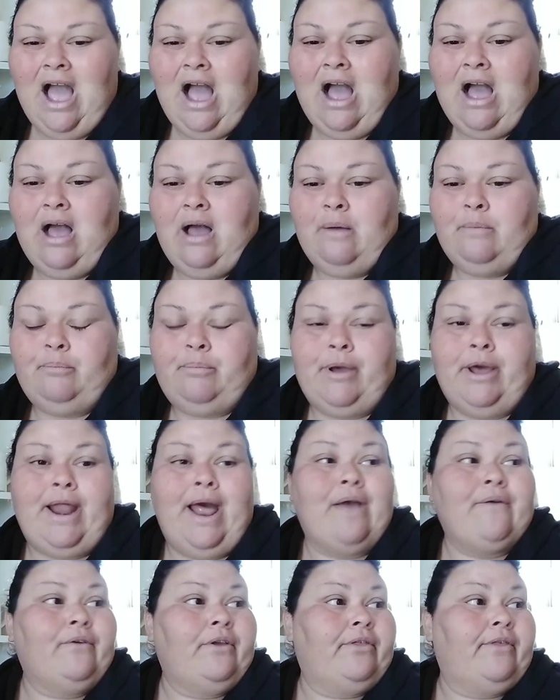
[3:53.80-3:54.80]
um, but
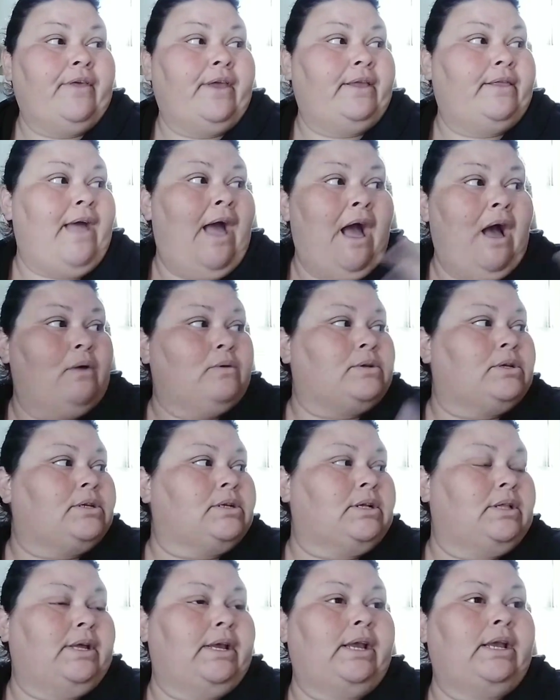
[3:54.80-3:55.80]
everything, the house is
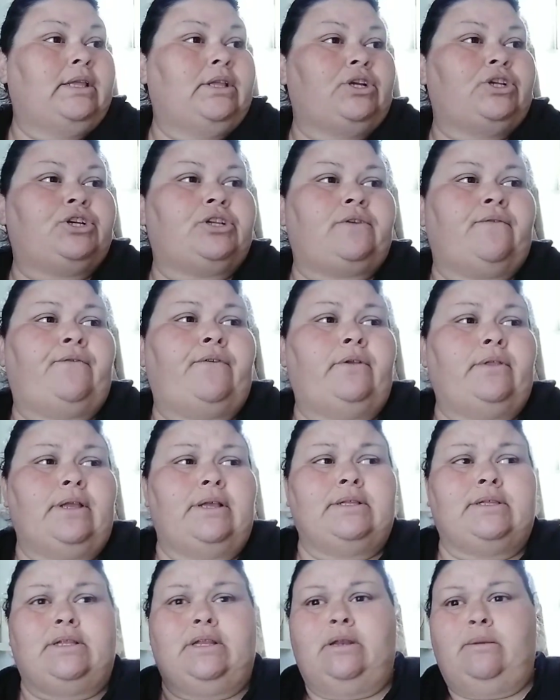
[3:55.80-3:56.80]
clean. There's just a few
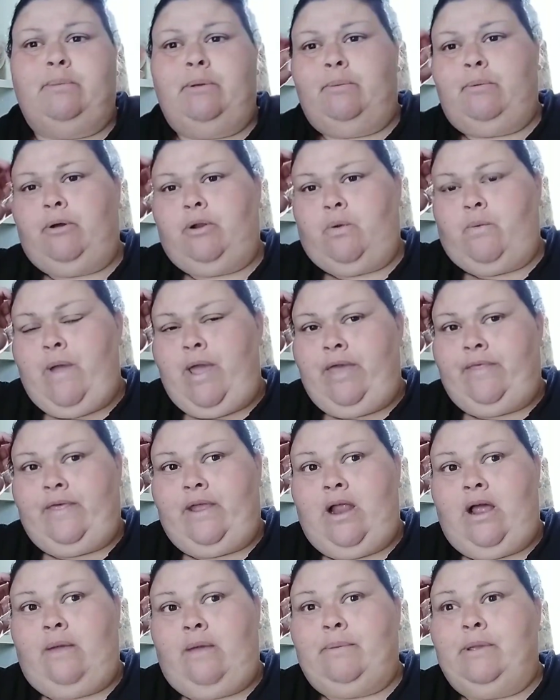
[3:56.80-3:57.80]
things that need to be put away
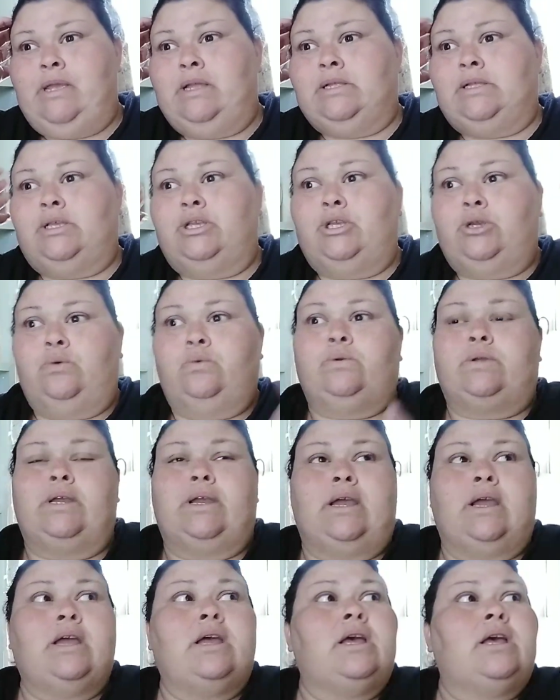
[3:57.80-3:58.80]
that hubby's
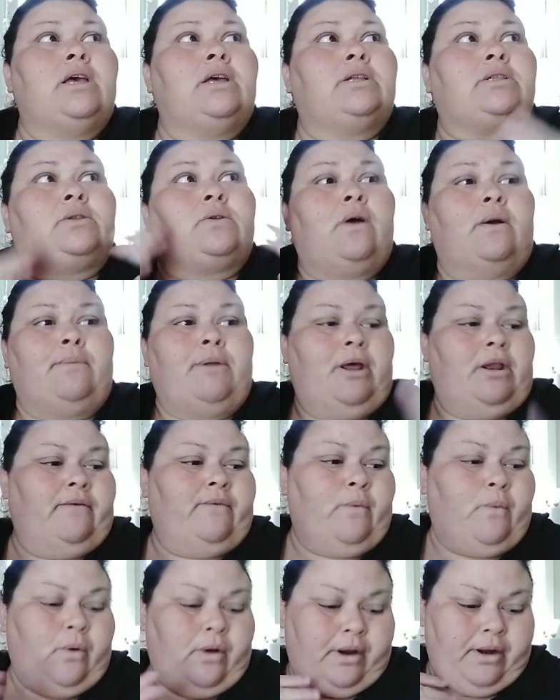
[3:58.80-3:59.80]
using, so I'm not
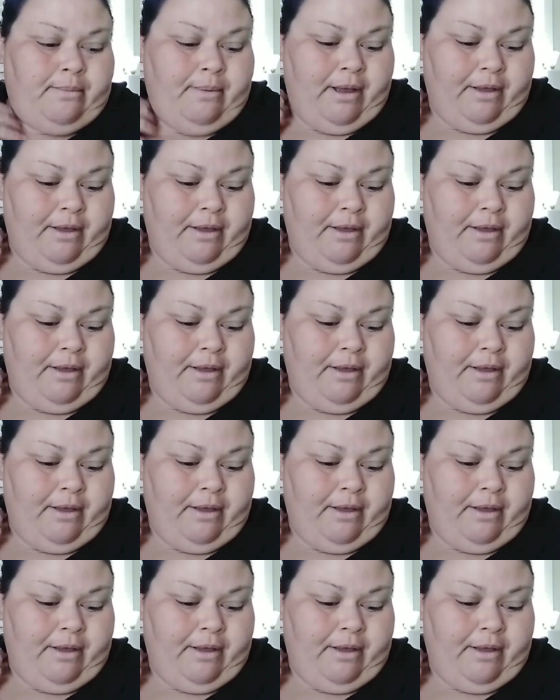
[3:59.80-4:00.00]
even worried